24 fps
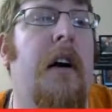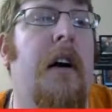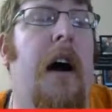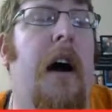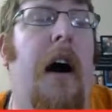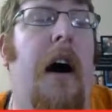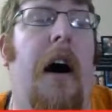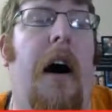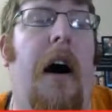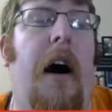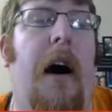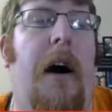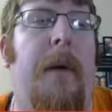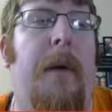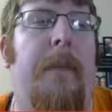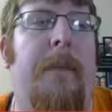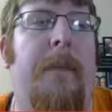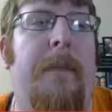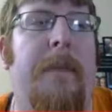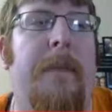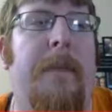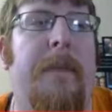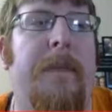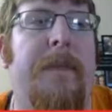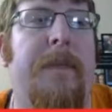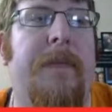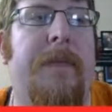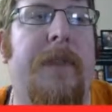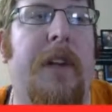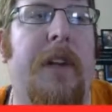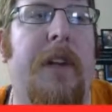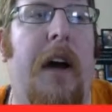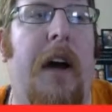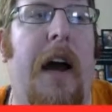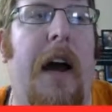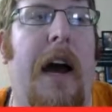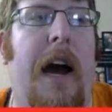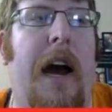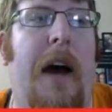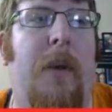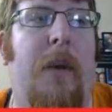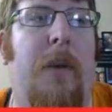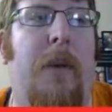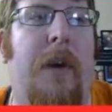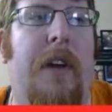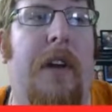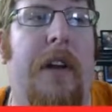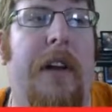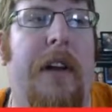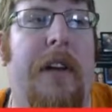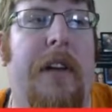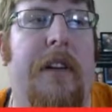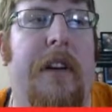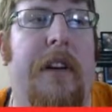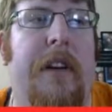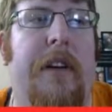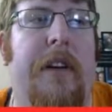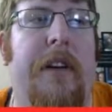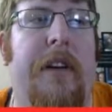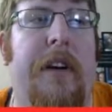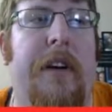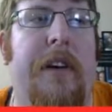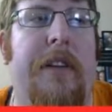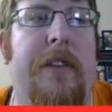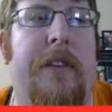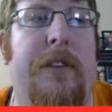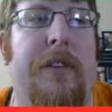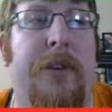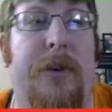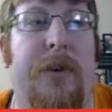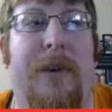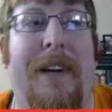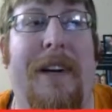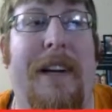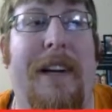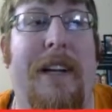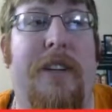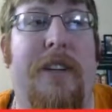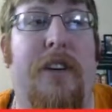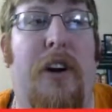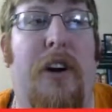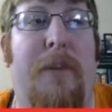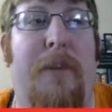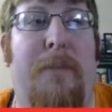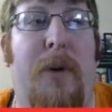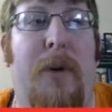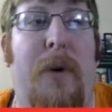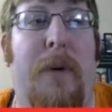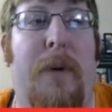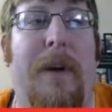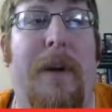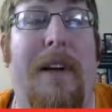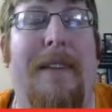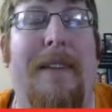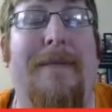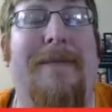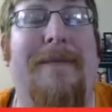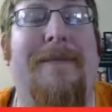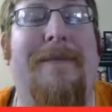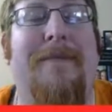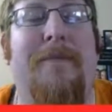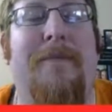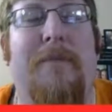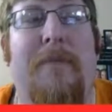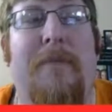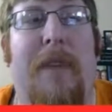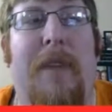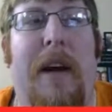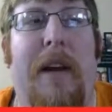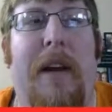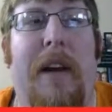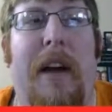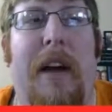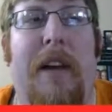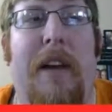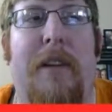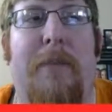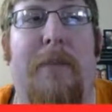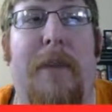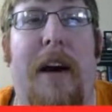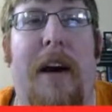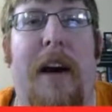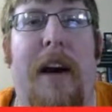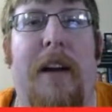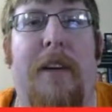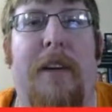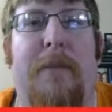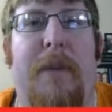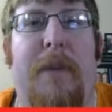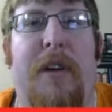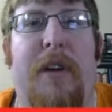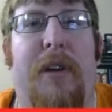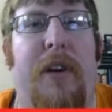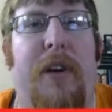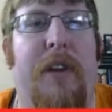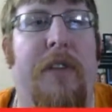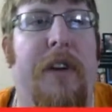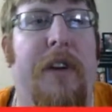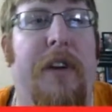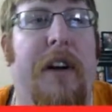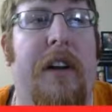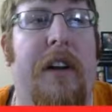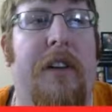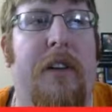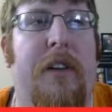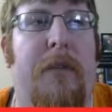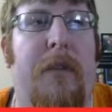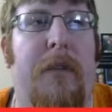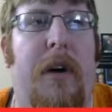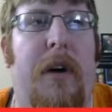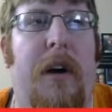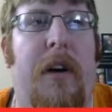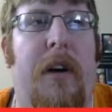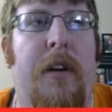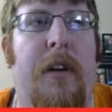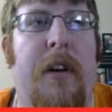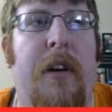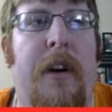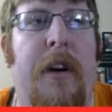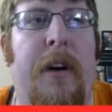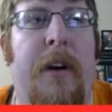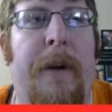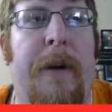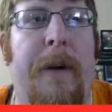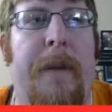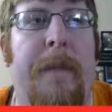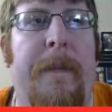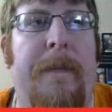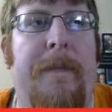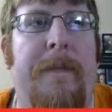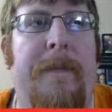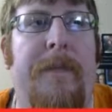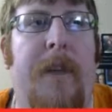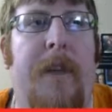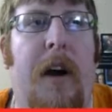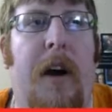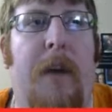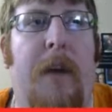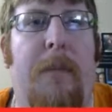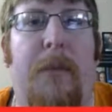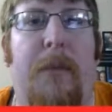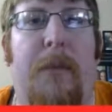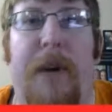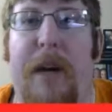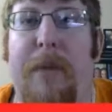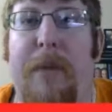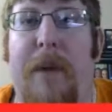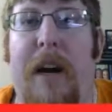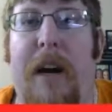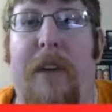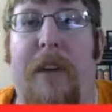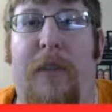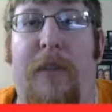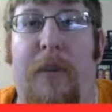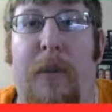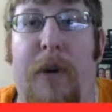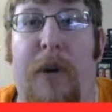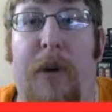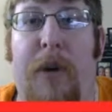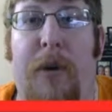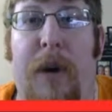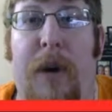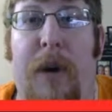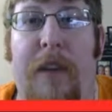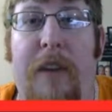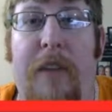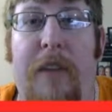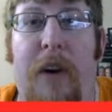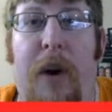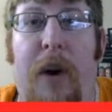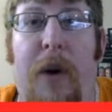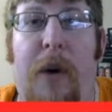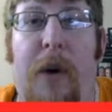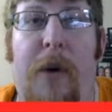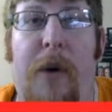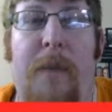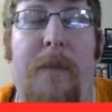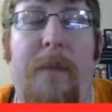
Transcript: To add one of these in there, because to each opponent, I mean, that's bad, especially if you get some bring it back from the graveyard.